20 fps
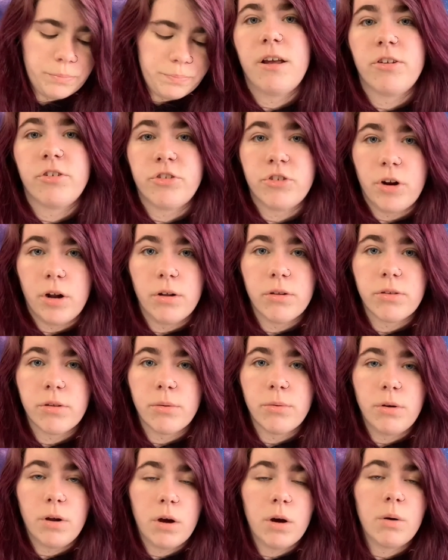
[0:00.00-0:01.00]
They should also
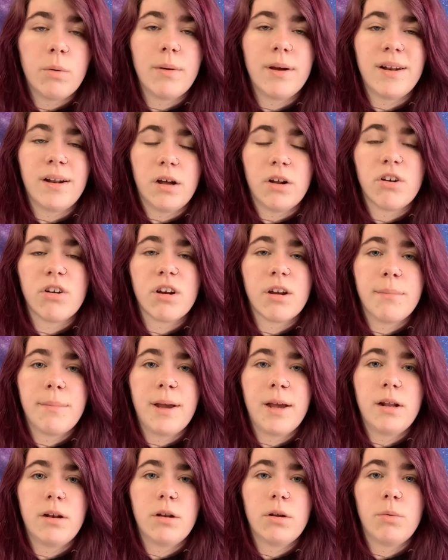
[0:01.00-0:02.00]
know an under
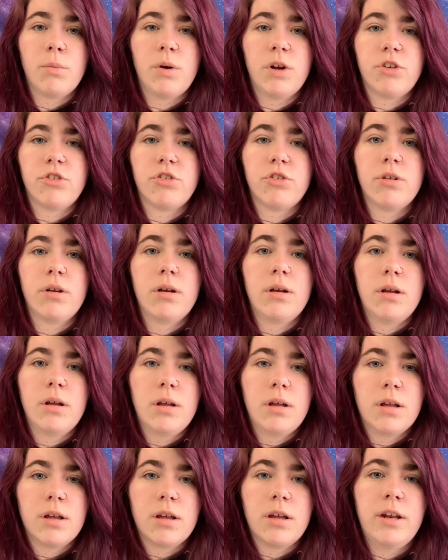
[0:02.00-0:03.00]
command, which
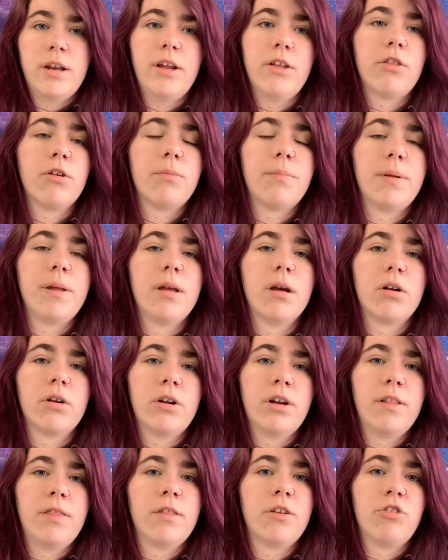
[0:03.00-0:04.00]
can either be
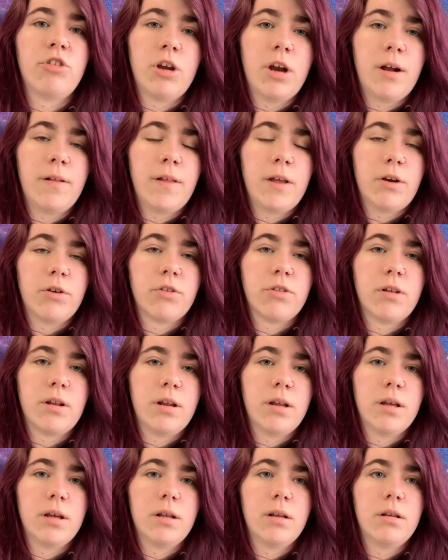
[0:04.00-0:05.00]
underneath the chair that you're
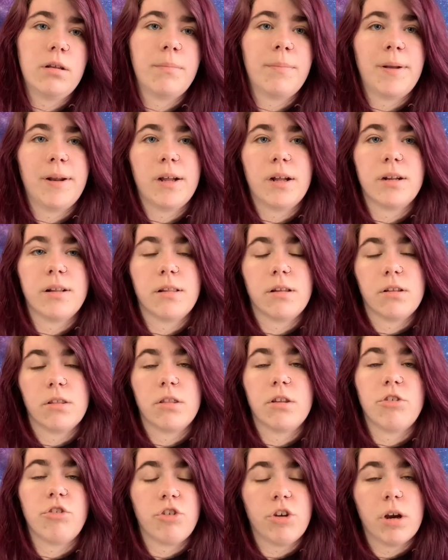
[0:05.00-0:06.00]
sitting in, depending on
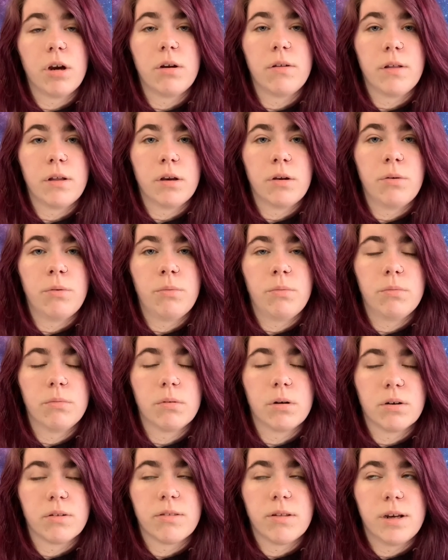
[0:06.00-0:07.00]
the chair that you
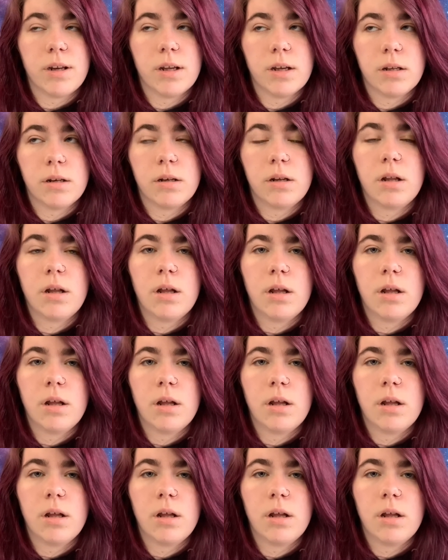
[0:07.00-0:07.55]
are sitting in,